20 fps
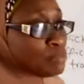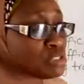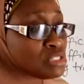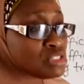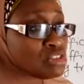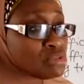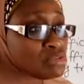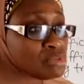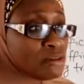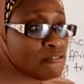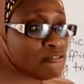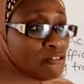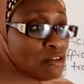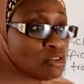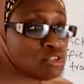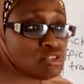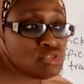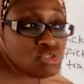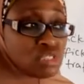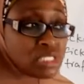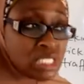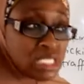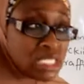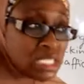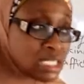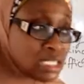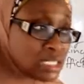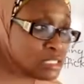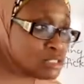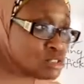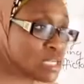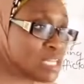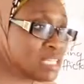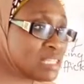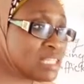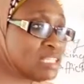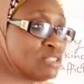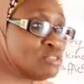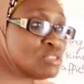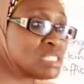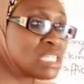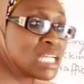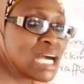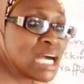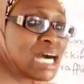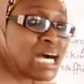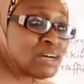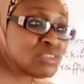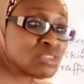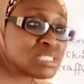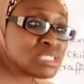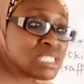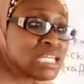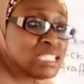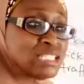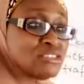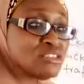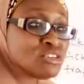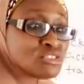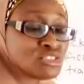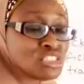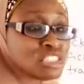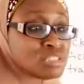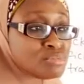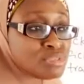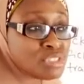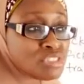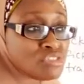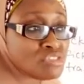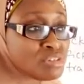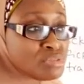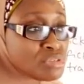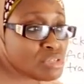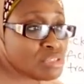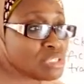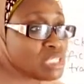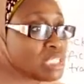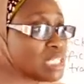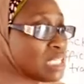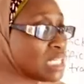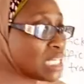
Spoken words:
prescription for you to take. So anything you take outside the doctor's prescription